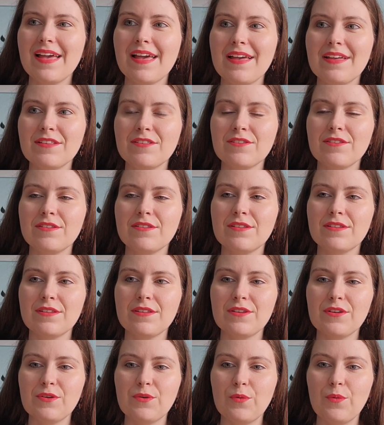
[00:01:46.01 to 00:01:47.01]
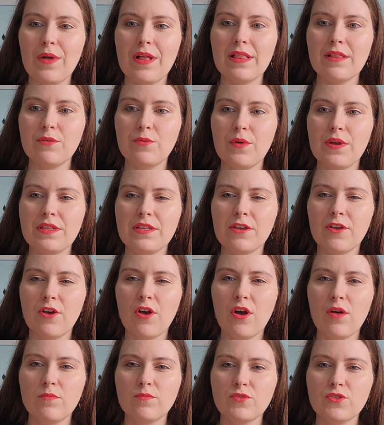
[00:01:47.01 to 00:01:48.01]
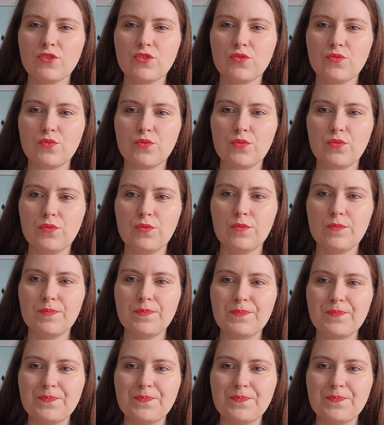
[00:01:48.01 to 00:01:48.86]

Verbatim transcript: And uh, well, when it comes to